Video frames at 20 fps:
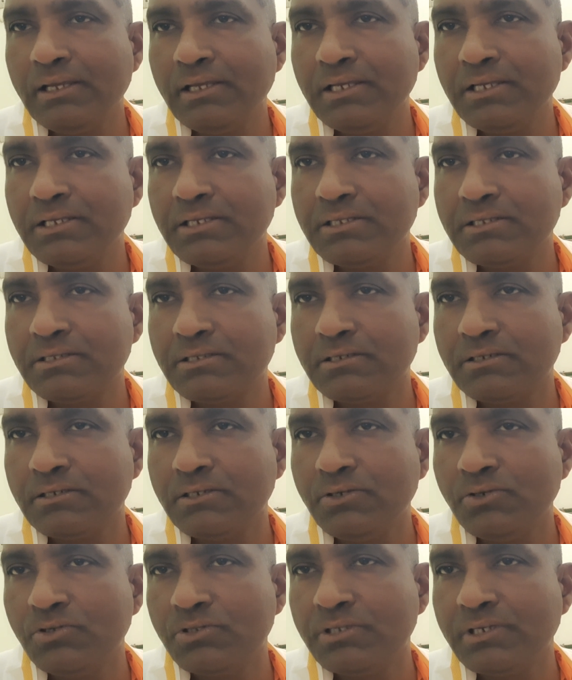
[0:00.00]
is
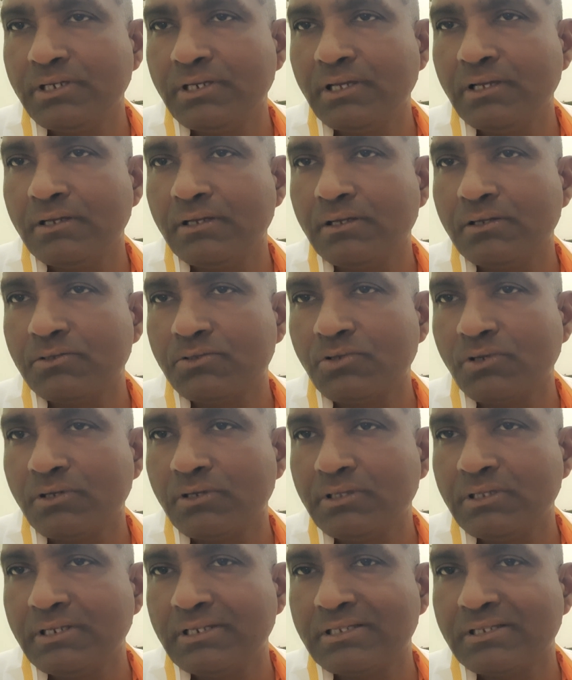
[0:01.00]
using,
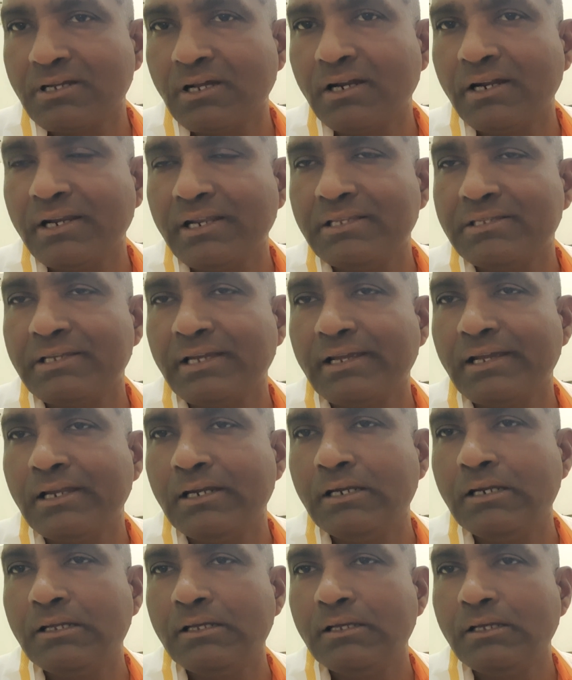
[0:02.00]
so it is called
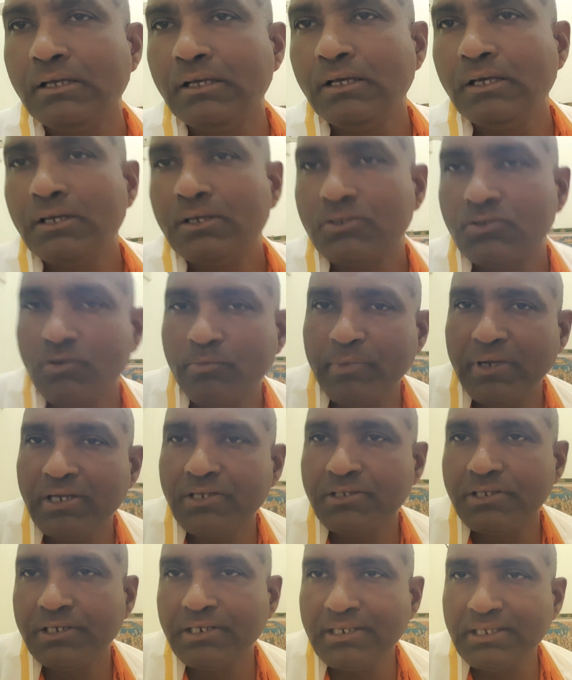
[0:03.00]
recycled. So
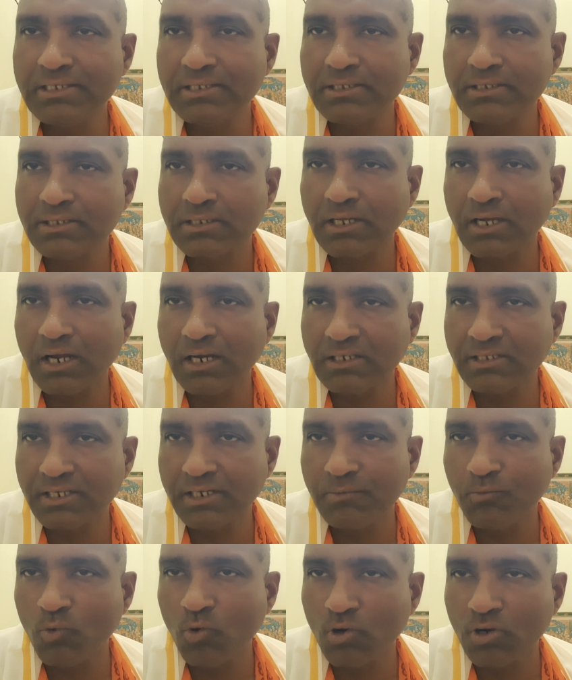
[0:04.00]
means it is
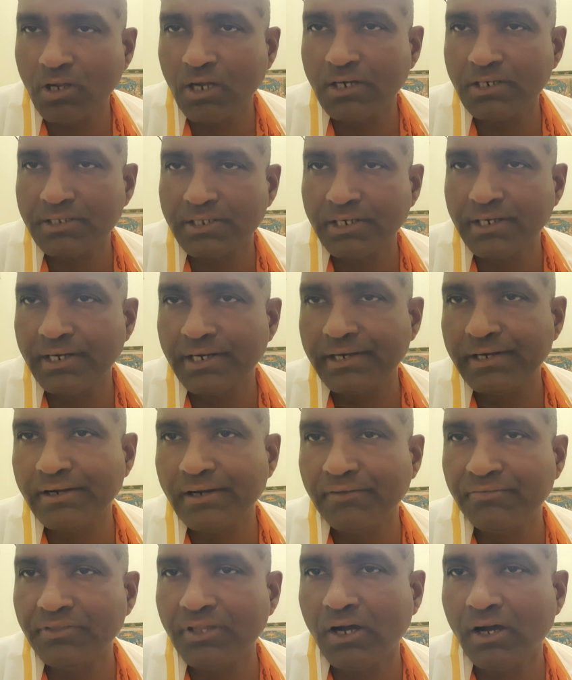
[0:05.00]
more
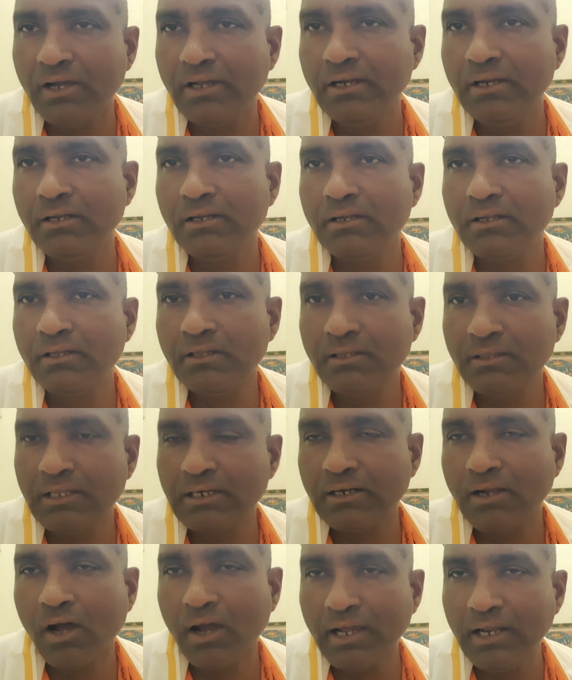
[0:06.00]
concentrated of the oil,
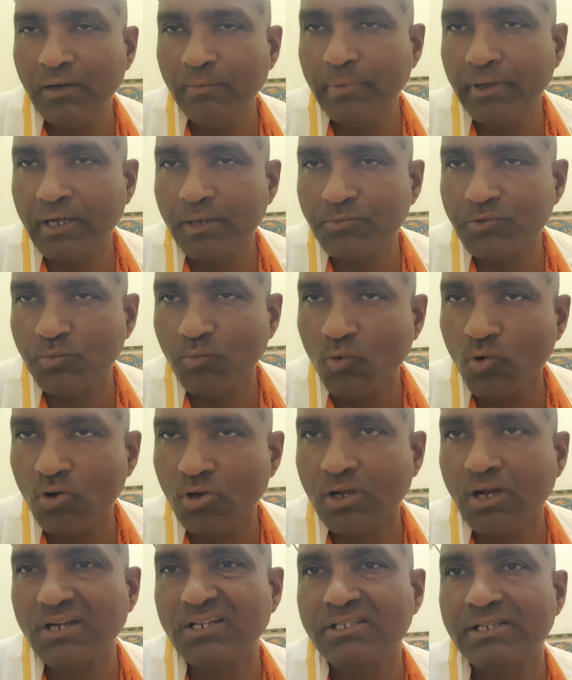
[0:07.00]
that oil becomes
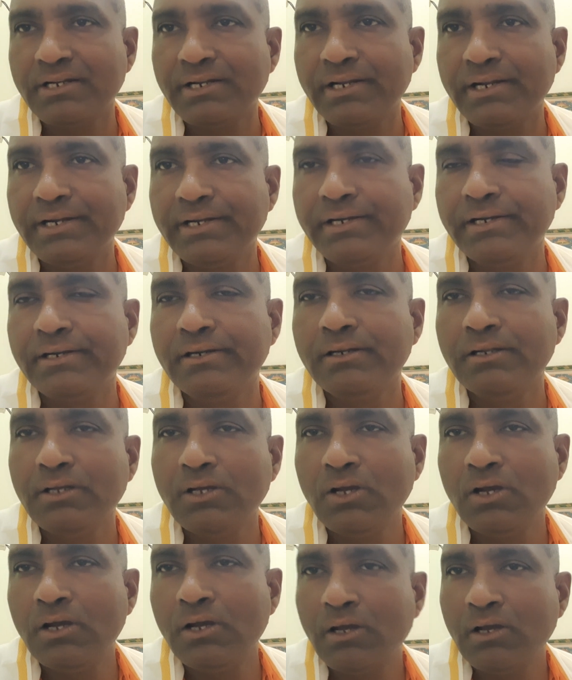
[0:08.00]
more
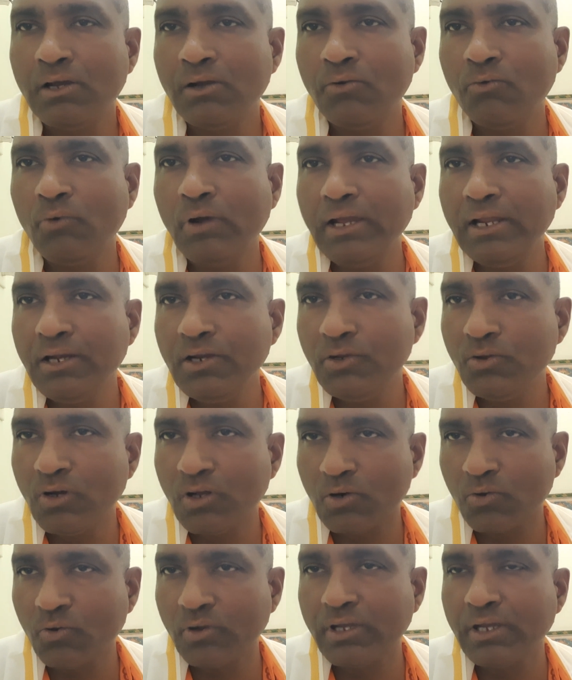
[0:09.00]
concentrated while you
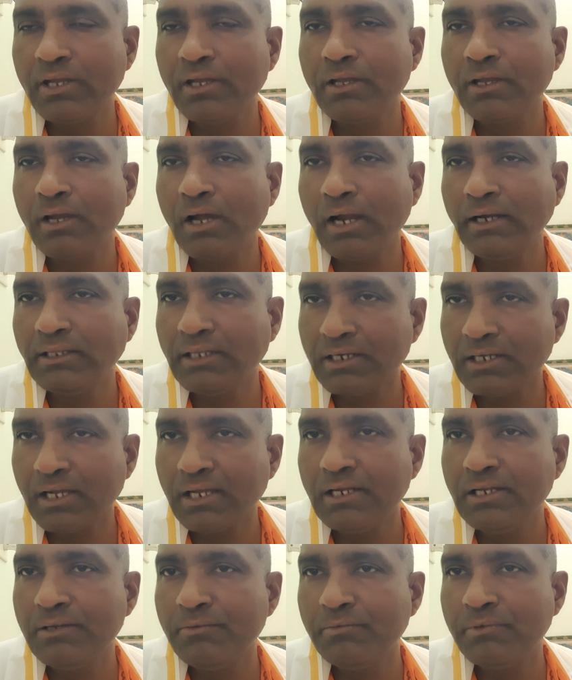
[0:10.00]
are cooking, and that
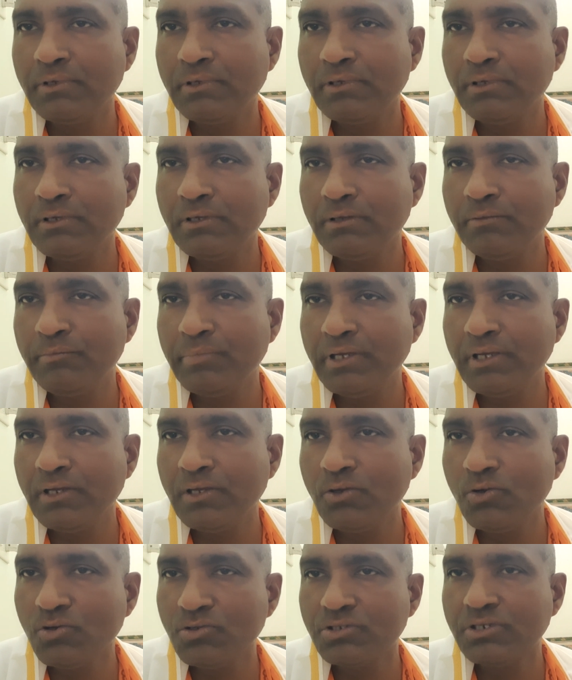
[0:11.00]
oil
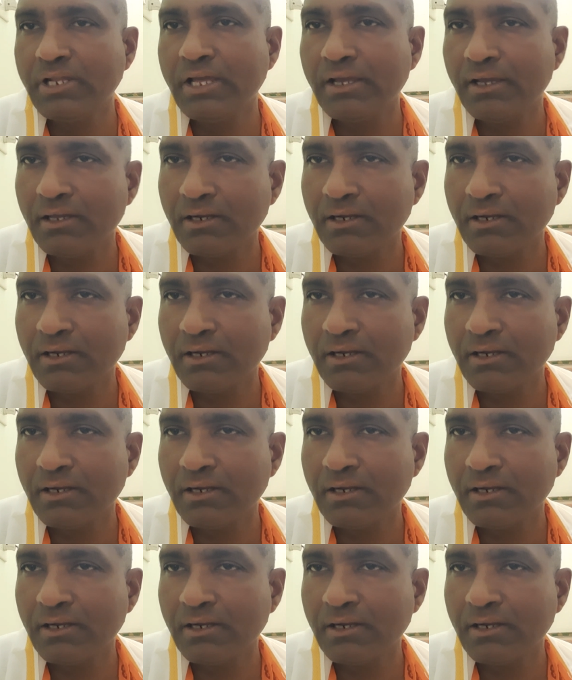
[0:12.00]
being used